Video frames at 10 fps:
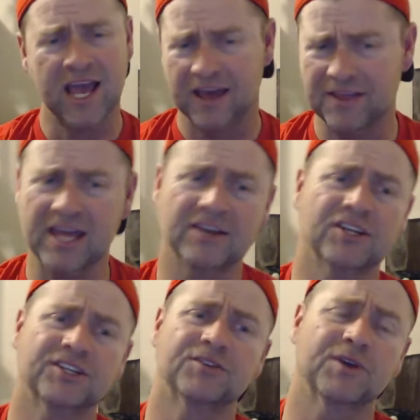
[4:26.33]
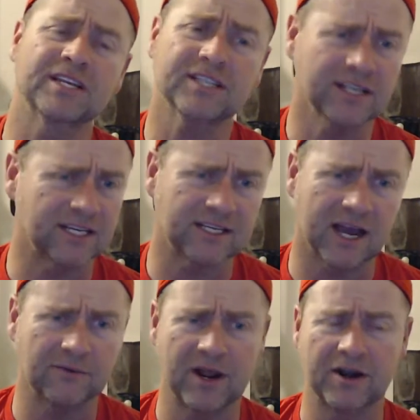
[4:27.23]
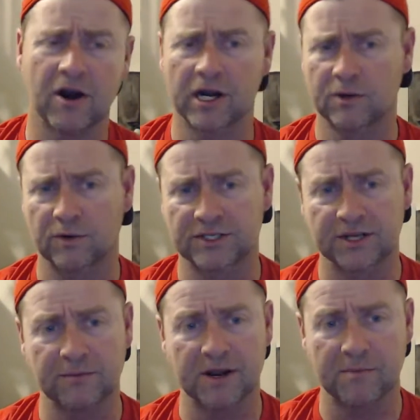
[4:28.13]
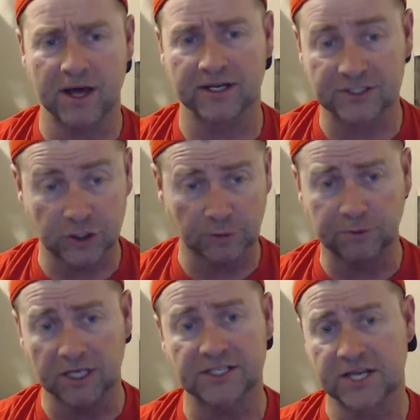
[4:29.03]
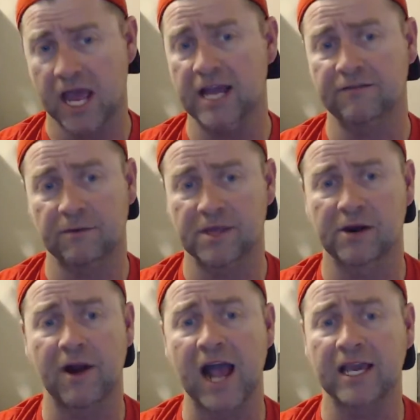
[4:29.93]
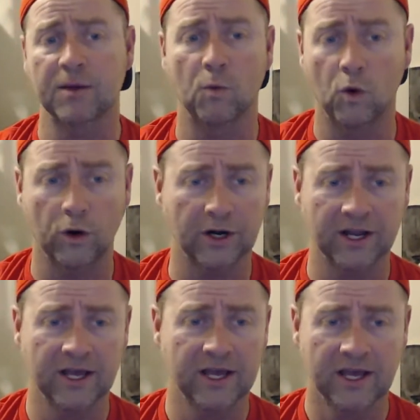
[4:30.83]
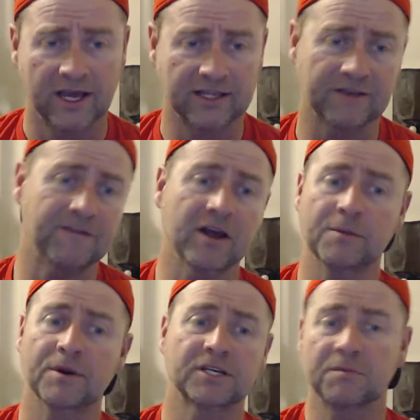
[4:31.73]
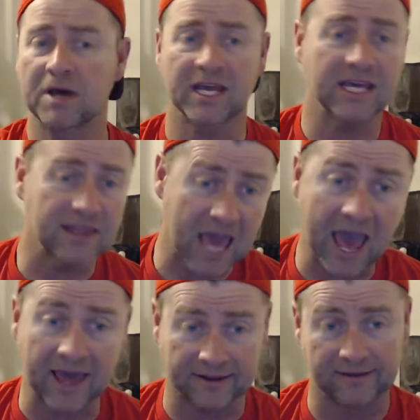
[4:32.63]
And then just recently, I read an article where somebody bought a surplus tank from the Iraqi war, and they found a bunch of money in that.